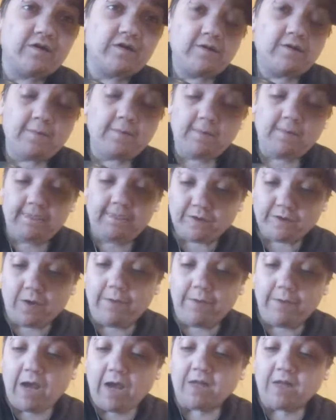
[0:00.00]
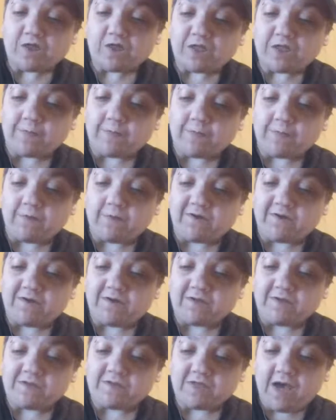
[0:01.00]
So I'm kind of shocked because
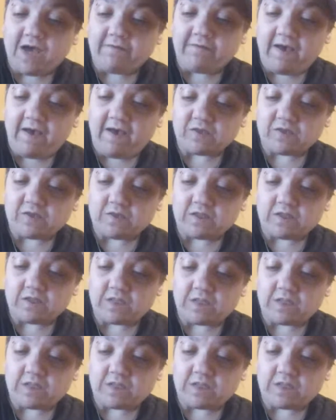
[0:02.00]
I've actually seen,